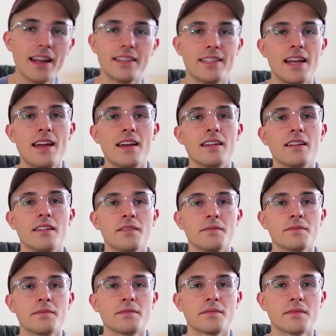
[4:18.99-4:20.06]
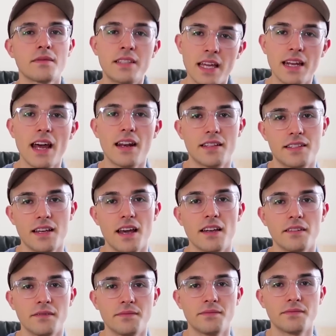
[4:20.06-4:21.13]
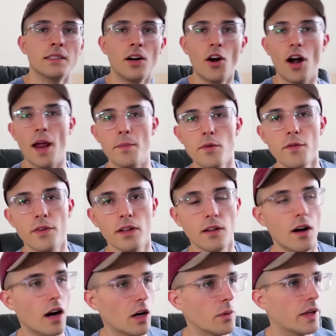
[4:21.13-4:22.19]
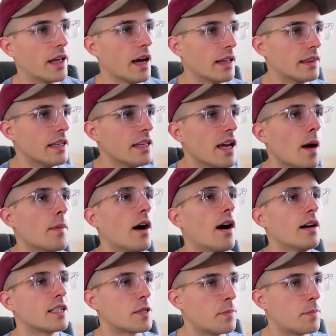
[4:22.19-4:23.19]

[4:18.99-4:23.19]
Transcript: out of 10. 10 out of 10. All right, moving along. We got the Yamaha